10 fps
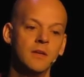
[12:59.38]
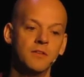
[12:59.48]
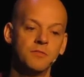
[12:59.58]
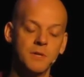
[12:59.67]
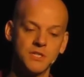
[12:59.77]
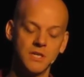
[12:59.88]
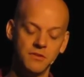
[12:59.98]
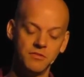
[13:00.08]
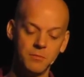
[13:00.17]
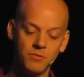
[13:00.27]
especially
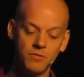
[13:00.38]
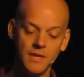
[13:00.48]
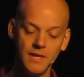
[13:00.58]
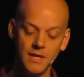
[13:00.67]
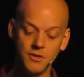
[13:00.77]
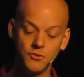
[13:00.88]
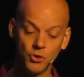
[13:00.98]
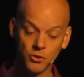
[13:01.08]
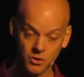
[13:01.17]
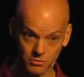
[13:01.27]
some of the
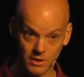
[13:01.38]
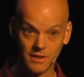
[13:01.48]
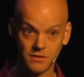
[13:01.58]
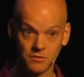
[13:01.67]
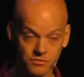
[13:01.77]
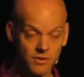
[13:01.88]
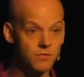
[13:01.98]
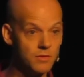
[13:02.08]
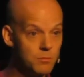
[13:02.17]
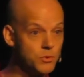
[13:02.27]
Docker-related
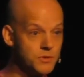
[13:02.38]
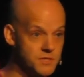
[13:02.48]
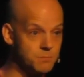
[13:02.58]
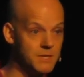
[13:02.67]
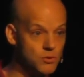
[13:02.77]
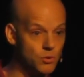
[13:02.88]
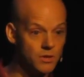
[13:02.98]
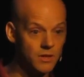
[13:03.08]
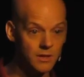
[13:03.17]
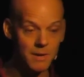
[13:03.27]
stuff that Morten's been
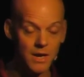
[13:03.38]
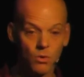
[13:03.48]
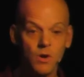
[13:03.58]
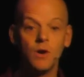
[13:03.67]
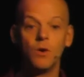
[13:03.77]
talking about